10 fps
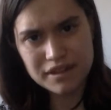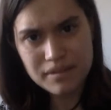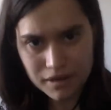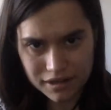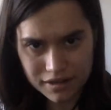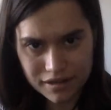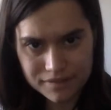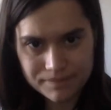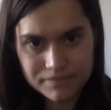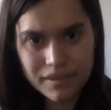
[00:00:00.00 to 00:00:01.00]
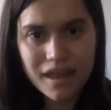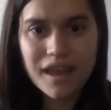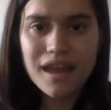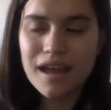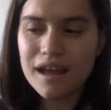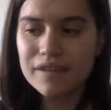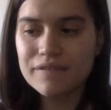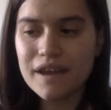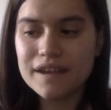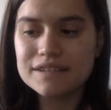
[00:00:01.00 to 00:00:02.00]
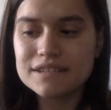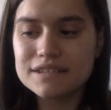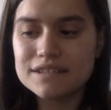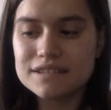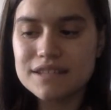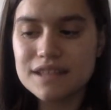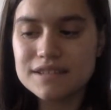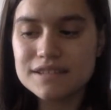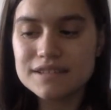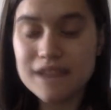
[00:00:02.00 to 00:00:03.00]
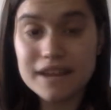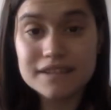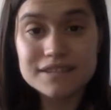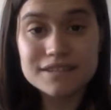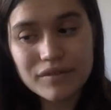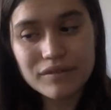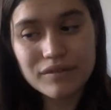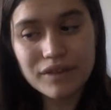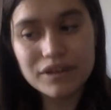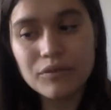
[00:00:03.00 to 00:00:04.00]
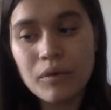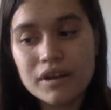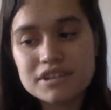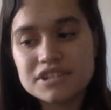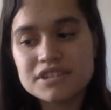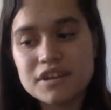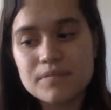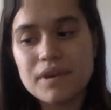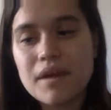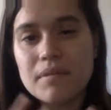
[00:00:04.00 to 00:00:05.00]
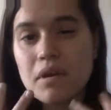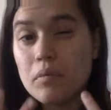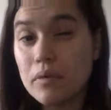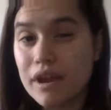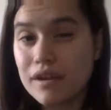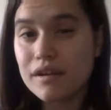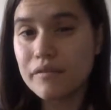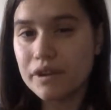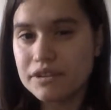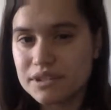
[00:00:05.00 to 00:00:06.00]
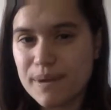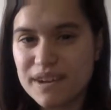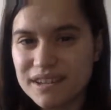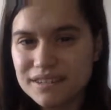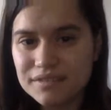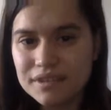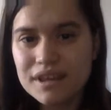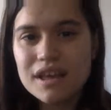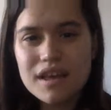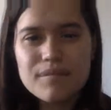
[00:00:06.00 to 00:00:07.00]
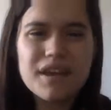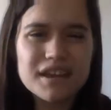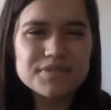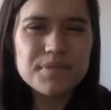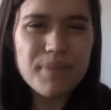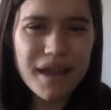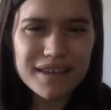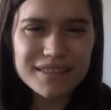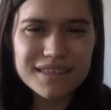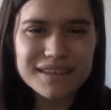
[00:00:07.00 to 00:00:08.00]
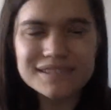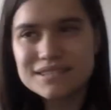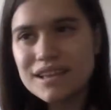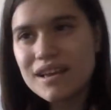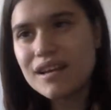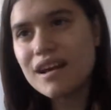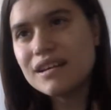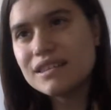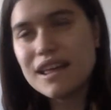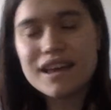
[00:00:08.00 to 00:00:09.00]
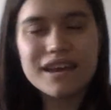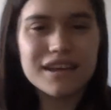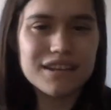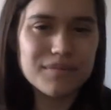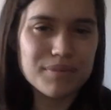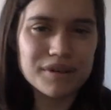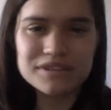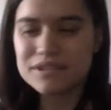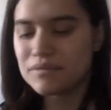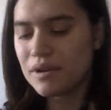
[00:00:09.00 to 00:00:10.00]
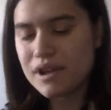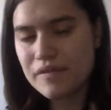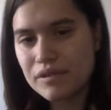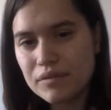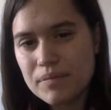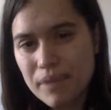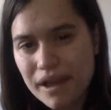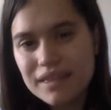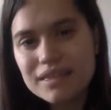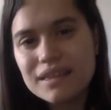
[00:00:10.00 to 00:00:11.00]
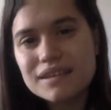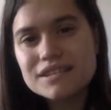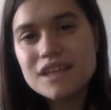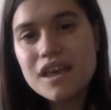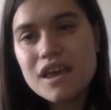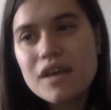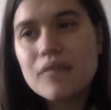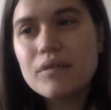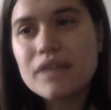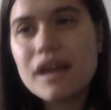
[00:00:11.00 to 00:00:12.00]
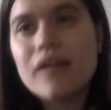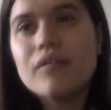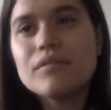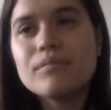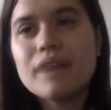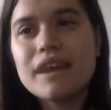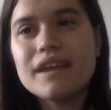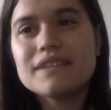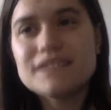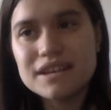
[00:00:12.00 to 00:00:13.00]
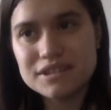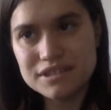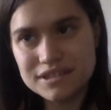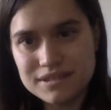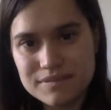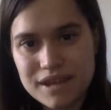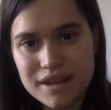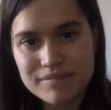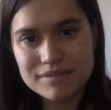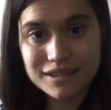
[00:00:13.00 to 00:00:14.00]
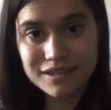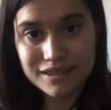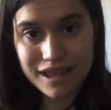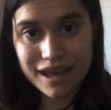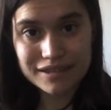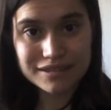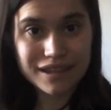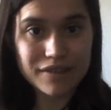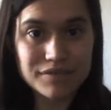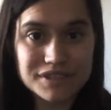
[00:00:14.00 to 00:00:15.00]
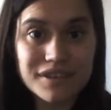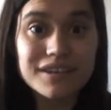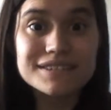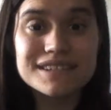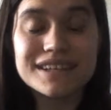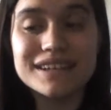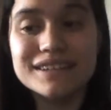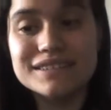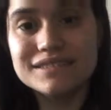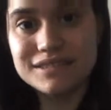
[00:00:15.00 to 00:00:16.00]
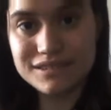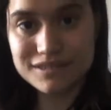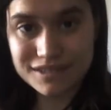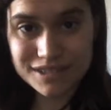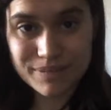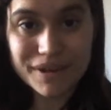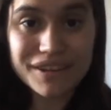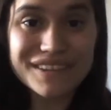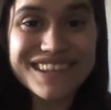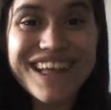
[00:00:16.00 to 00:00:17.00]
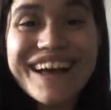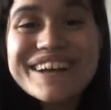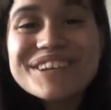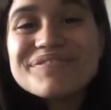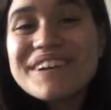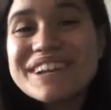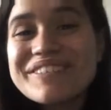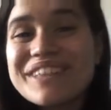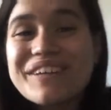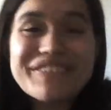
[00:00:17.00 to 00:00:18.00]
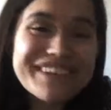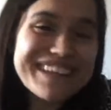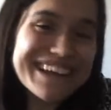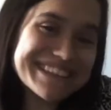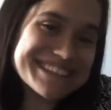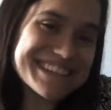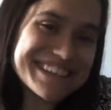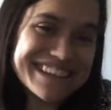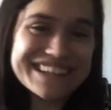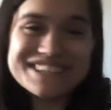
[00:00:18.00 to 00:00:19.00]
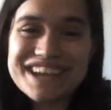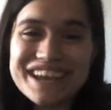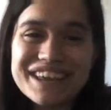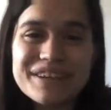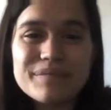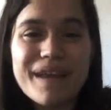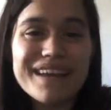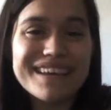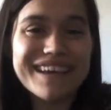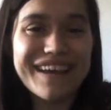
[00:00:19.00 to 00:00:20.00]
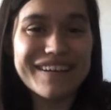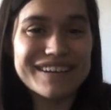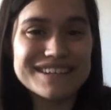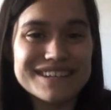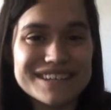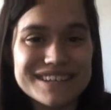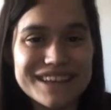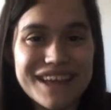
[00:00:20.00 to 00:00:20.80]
their money on. I find this is nice when you want to just start becoming aware of what you're spending, because we buy things online, in person, whatever. We buy things without paying attention sometimes. That can result in spending a lot of money without realizing it, and then checking your bank account and seeing,